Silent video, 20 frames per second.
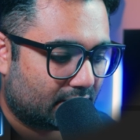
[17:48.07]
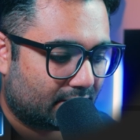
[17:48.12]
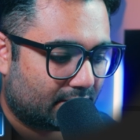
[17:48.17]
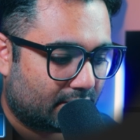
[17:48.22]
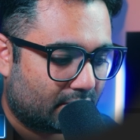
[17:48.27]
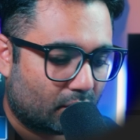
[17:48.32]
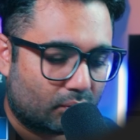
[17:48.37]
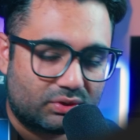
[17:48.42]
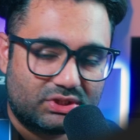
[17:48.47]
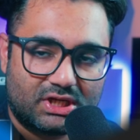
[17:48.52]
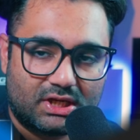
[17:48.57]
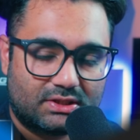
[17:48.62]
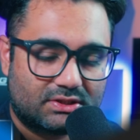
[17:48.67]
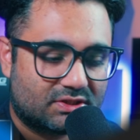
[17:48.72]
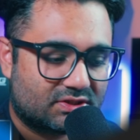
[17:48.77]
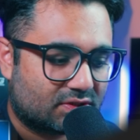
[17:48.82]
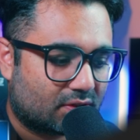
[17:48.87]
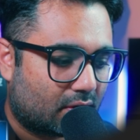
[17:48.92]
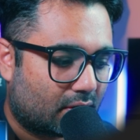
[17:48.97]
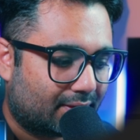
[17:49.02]
no
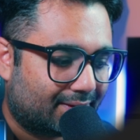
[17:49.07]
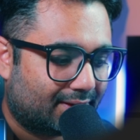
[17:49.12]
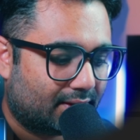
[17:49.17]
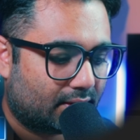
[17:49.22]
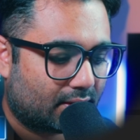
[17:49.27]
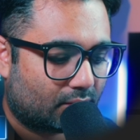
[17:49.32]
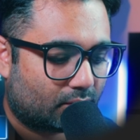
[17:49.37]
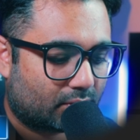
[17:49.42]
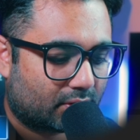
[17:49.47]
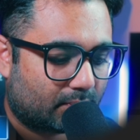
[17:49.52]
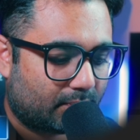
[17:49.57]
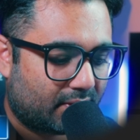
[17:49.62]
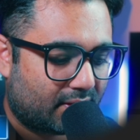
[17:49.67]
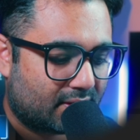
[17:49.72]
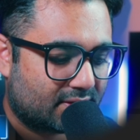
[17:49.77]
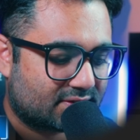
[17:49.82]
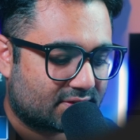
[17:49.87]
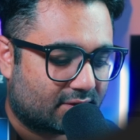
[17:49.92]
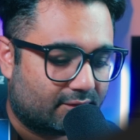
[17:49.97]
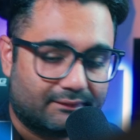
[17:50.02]
changes on the network
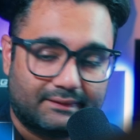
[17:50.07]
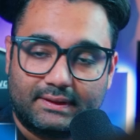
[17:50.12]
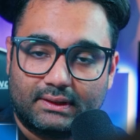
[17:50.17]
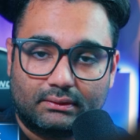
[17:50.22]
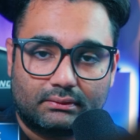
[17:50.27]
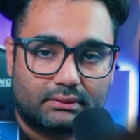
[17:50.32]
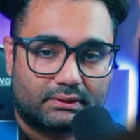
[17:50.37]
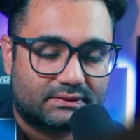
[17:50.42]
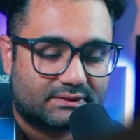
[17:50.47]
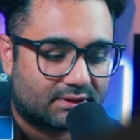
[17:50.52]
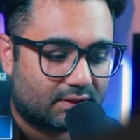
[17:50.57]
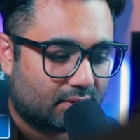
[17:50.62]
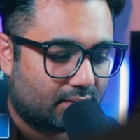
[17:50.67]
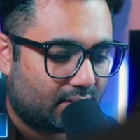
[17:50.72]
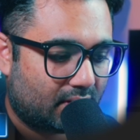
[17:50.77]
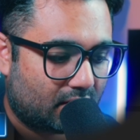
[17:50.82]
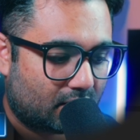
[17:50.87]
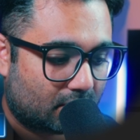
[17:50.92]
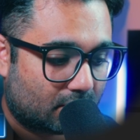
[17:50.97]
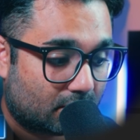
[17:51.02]
page. Everything looks good
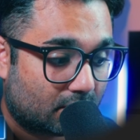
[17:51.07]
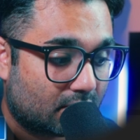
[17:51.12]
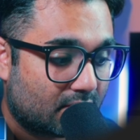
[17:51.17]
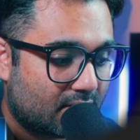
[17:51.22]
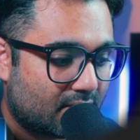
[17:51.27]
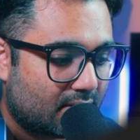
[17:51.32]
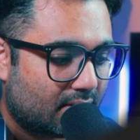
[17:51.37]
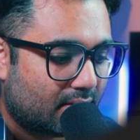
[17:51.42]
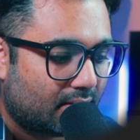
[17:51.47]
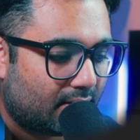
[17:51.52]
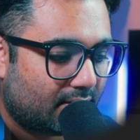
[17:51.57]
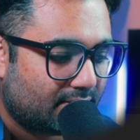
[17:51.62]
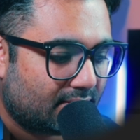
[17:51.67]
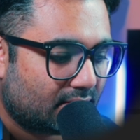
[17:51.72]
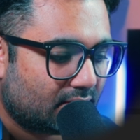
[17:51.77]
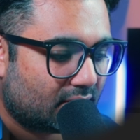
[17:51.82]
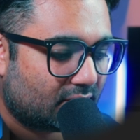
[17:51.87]
here. And then